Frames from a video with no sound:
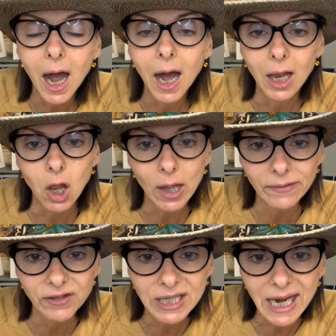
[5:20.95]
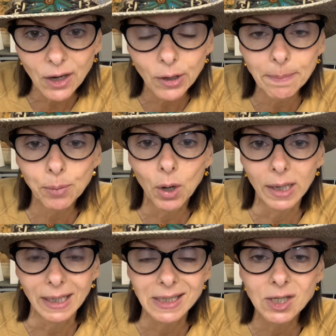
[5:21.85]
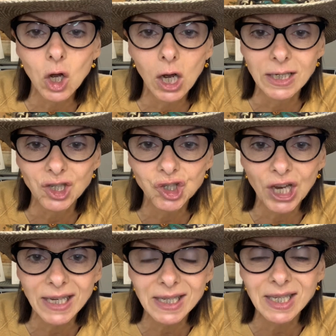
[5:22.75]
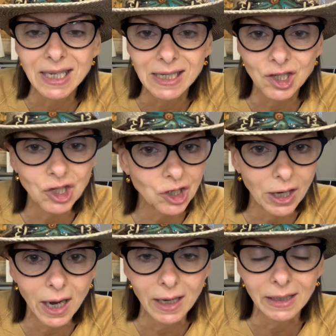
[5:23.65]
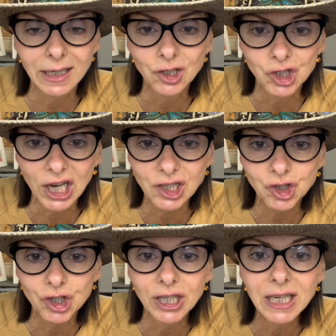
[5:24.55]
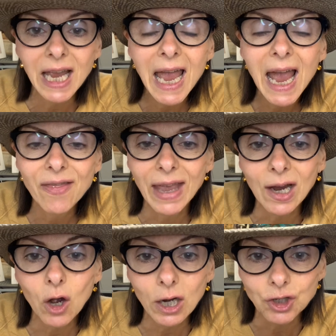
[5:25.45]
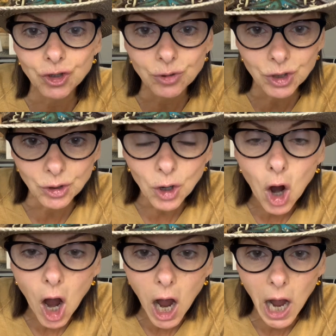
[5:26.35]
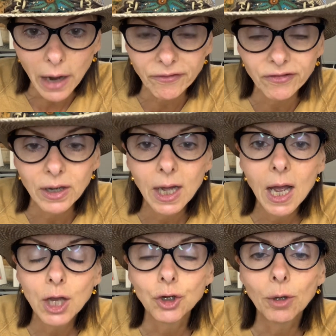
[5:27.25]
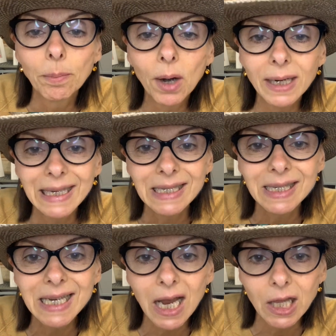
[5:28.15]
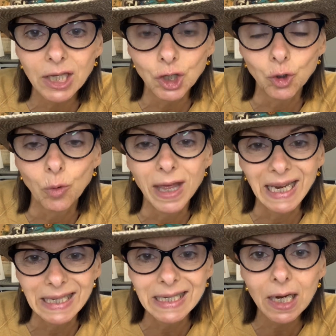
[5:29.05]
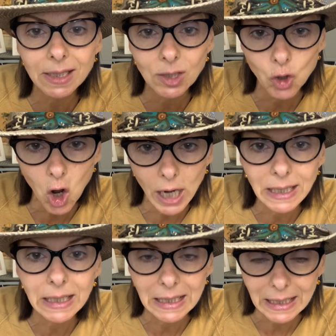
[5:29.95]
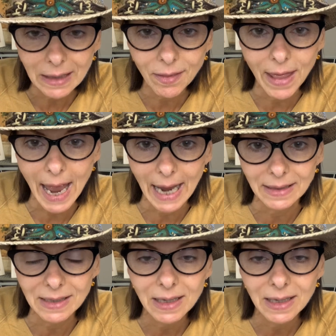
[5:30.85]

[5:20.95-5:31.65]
A lot of dairy products cause chest congestion. They cause you to cough. Your body is telling you that it does not need that.